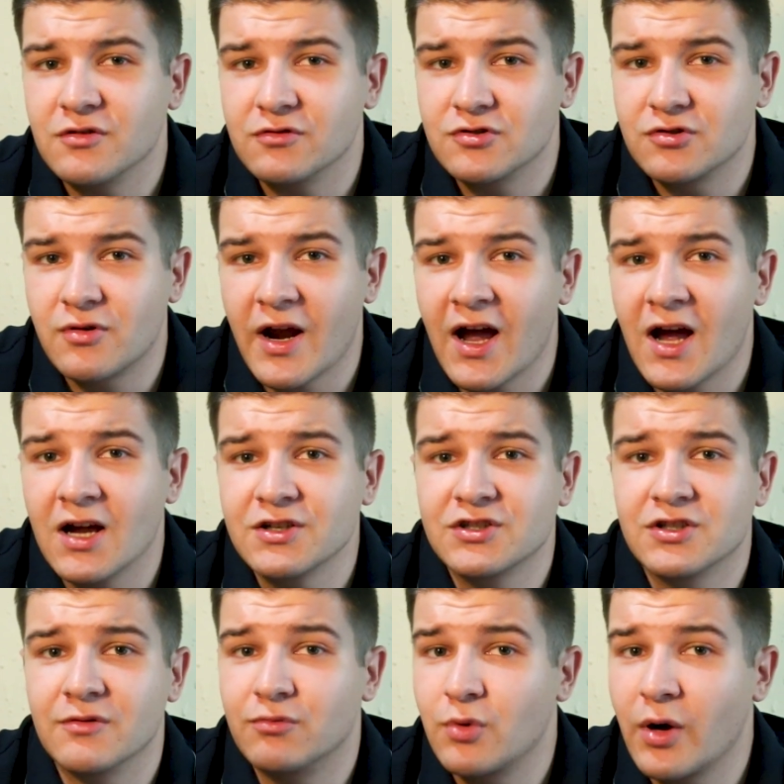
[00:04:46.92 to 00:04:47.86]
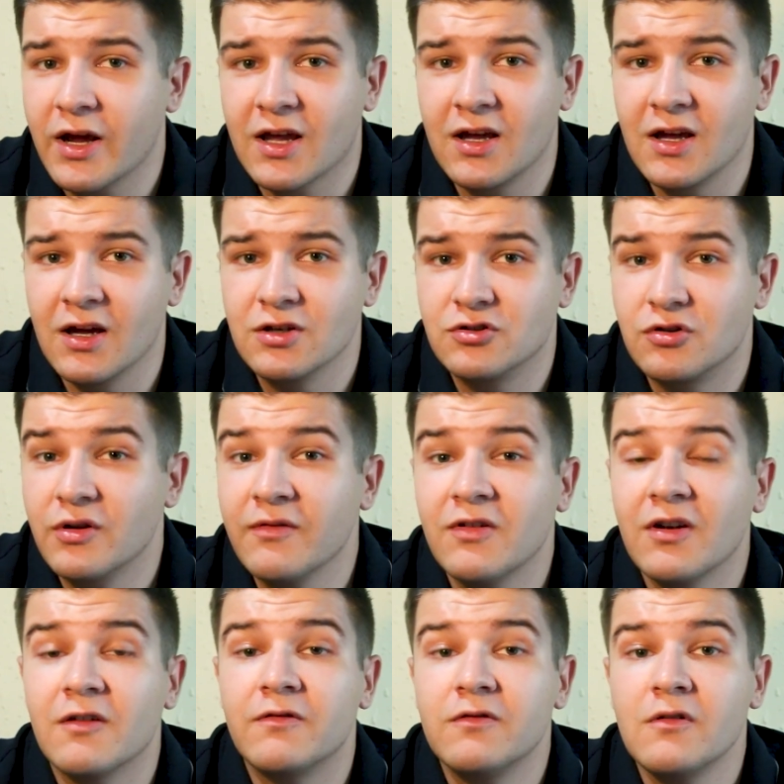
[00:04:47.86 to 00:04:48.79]
trash, a wreckage, or
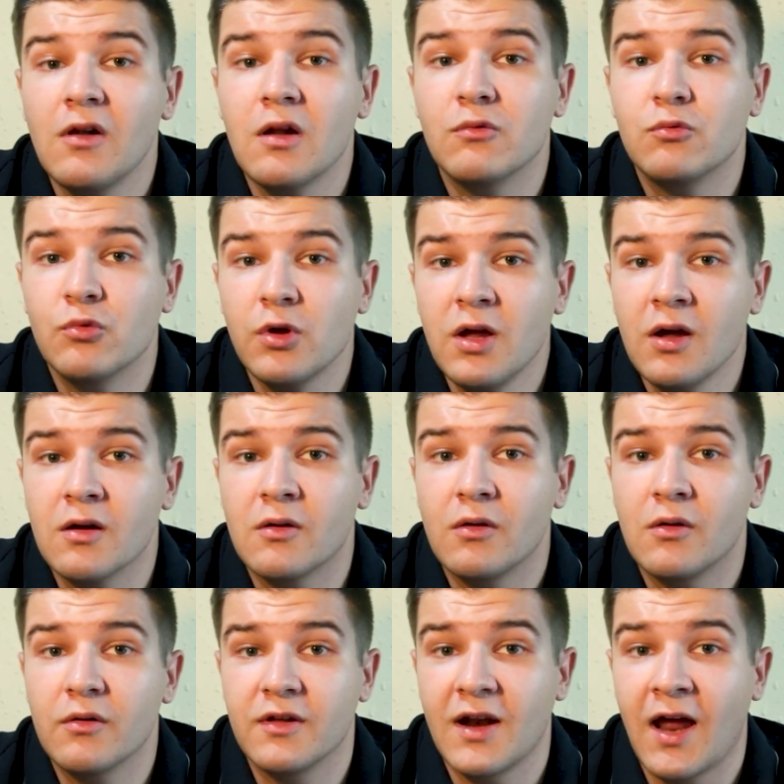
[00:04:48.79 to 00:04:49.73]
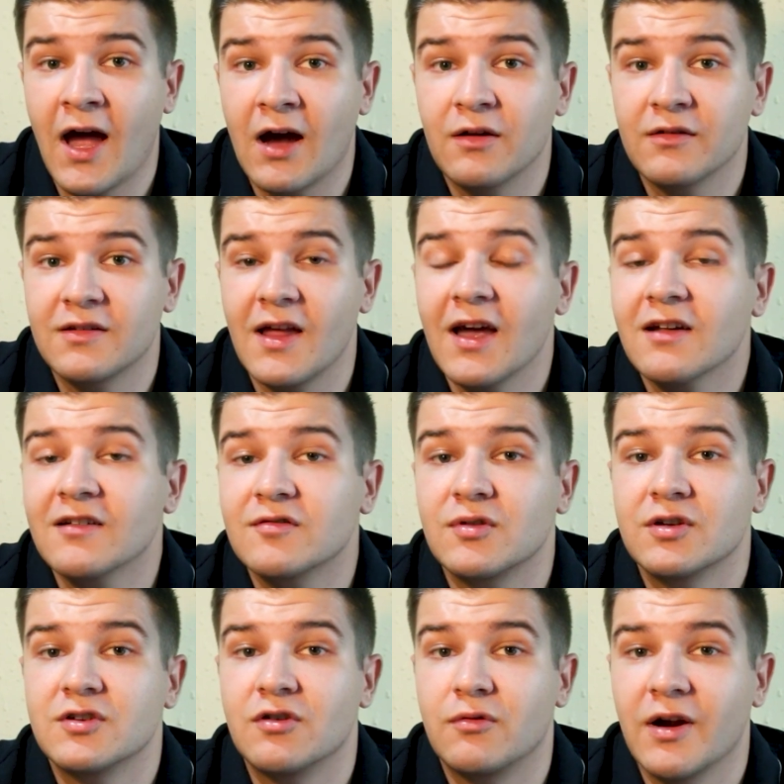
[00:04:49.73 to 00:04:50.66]
even a full-on vehicle that housed
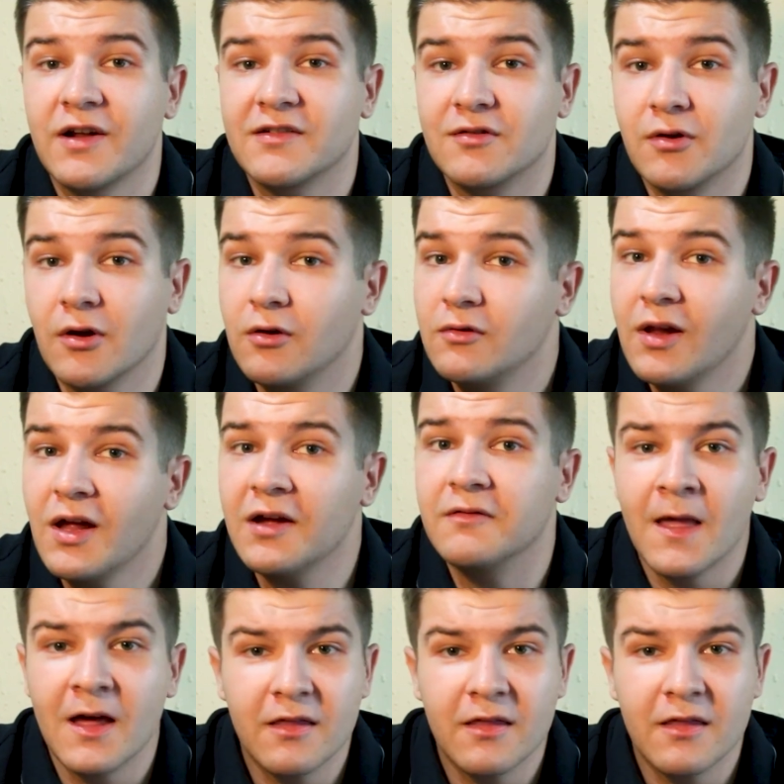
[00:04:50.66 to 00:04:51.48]
extraterrestrial life.